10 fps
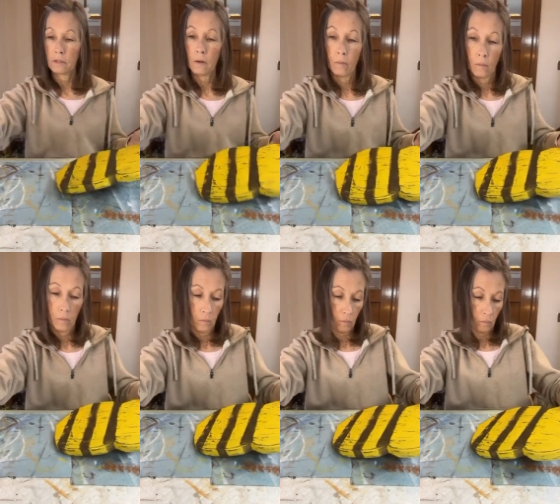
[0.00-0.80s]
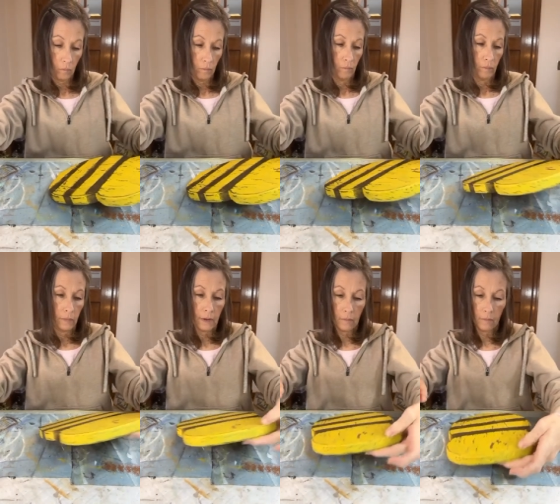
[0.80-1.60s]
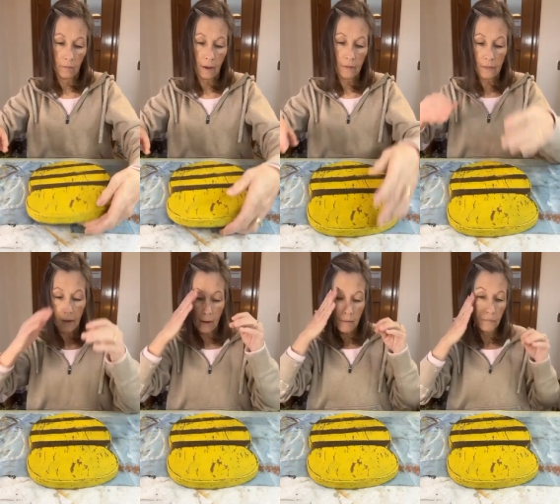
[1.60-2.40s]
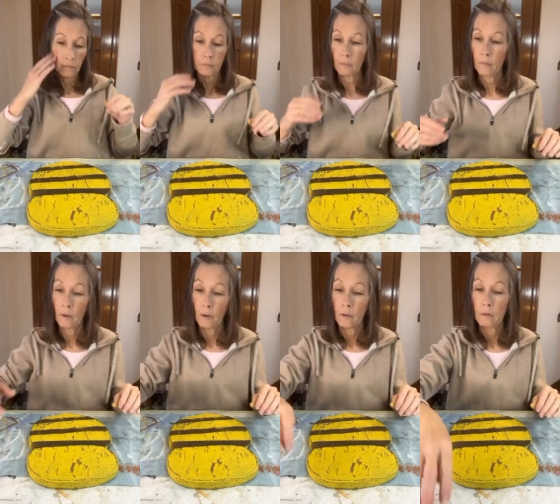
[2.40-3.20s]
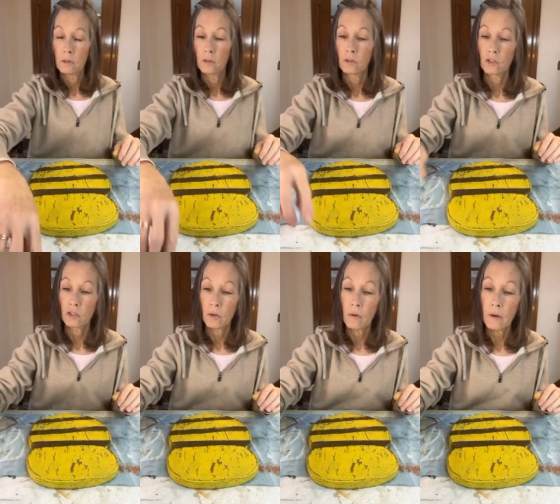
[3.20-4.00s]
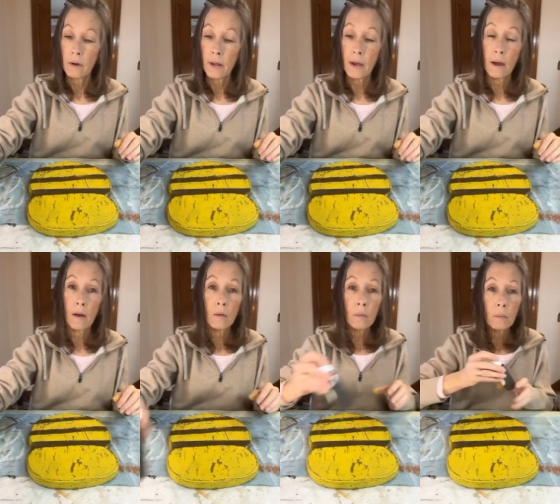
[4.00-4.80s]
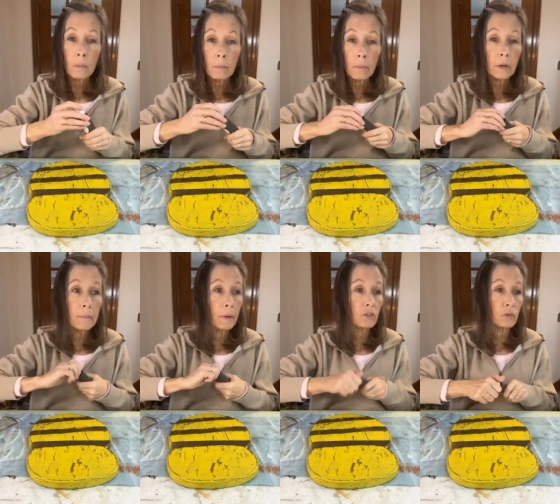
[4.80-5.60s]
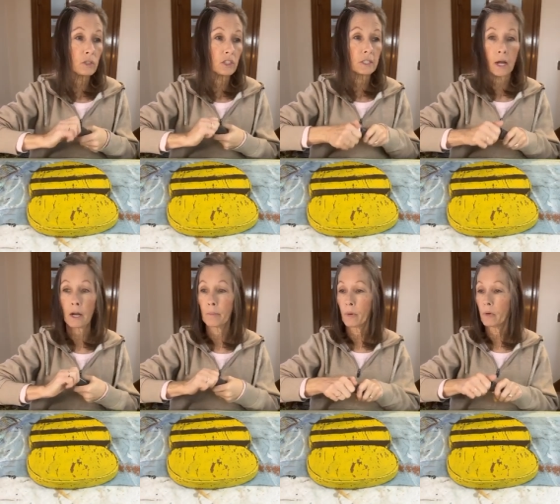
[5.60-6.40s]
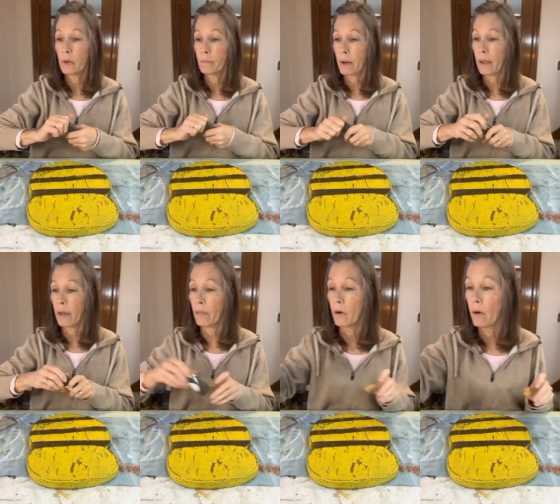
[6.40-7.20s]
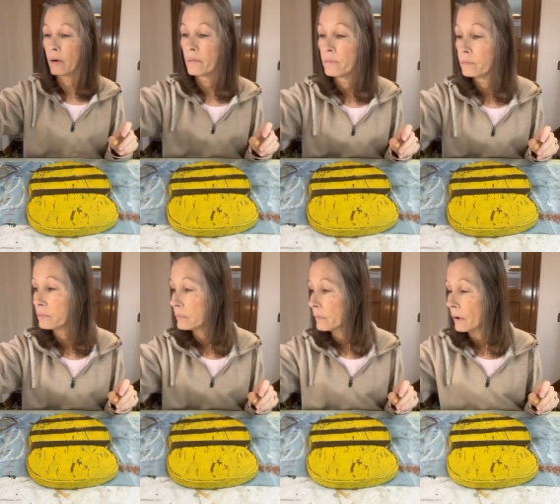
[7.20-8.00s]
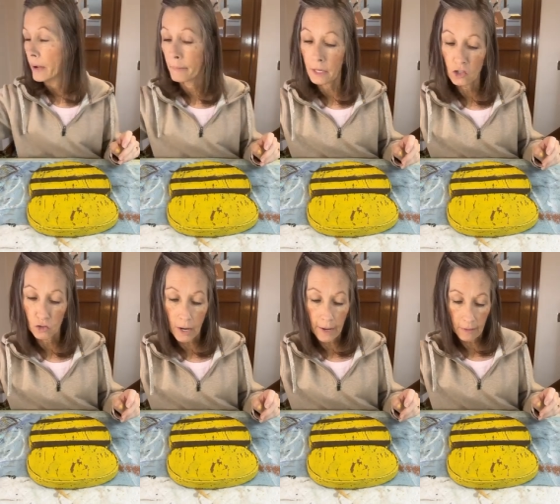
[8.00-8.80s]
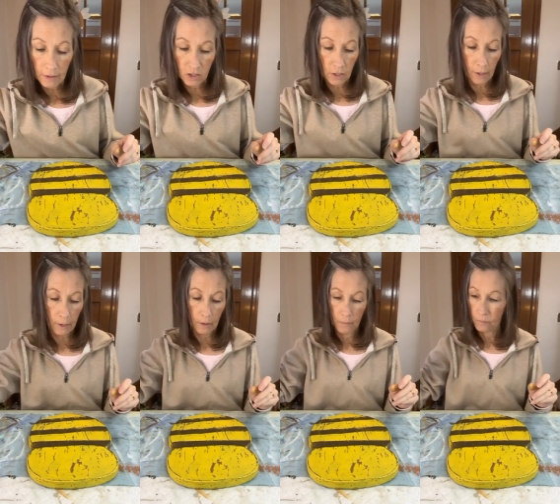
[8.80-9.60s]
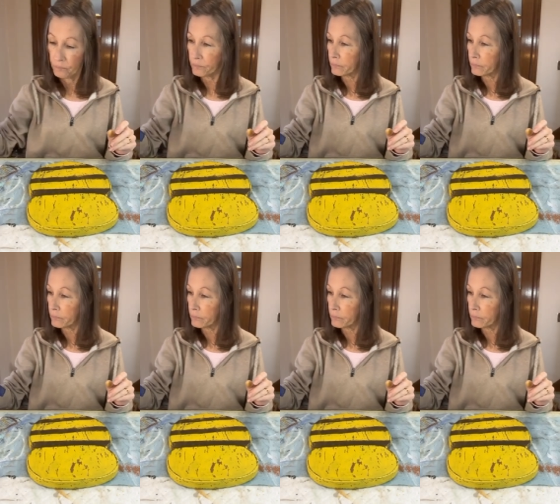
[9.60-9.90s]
So now we've got that. So now pretty much we just got to put them together. I'm going to dry this a little.